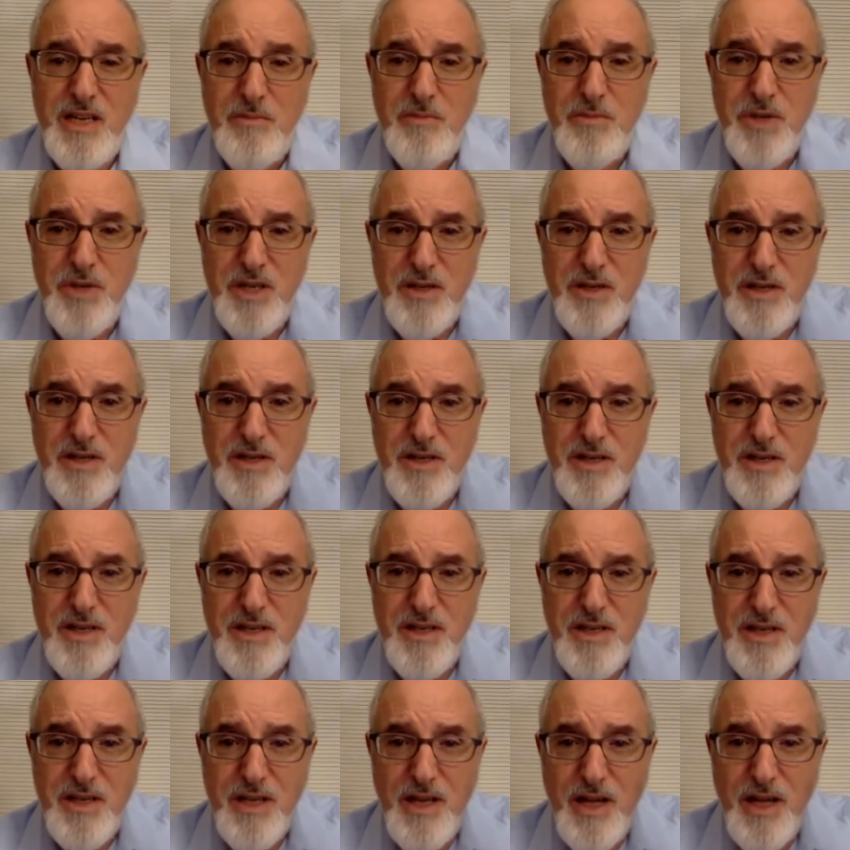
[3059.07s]
But
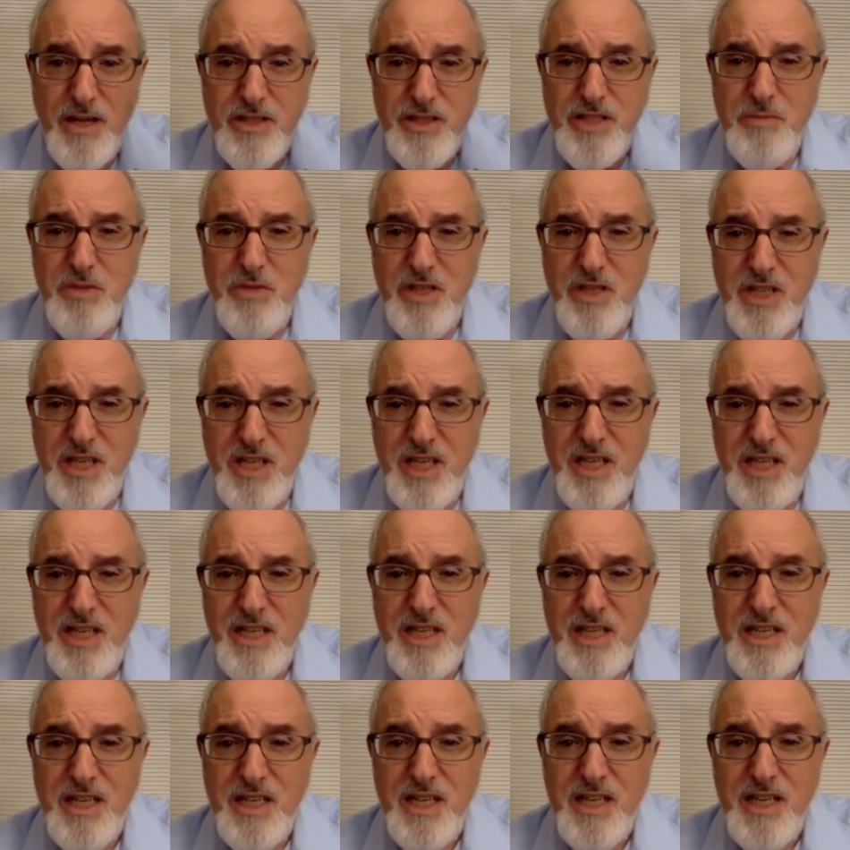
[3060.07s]
ultimately,
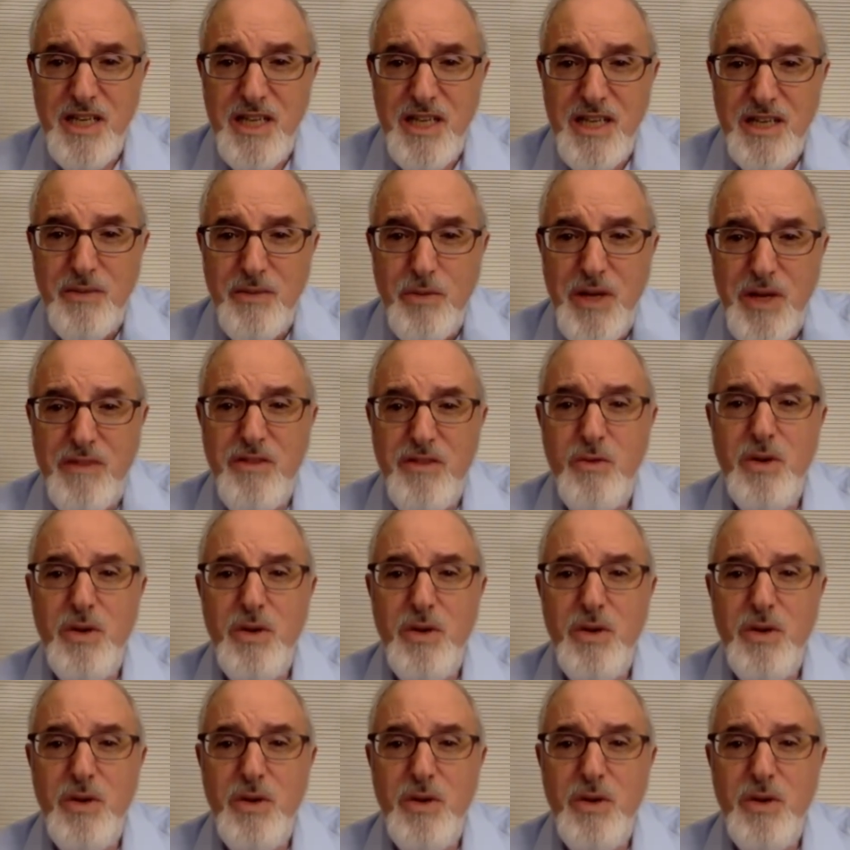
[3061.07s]
we have to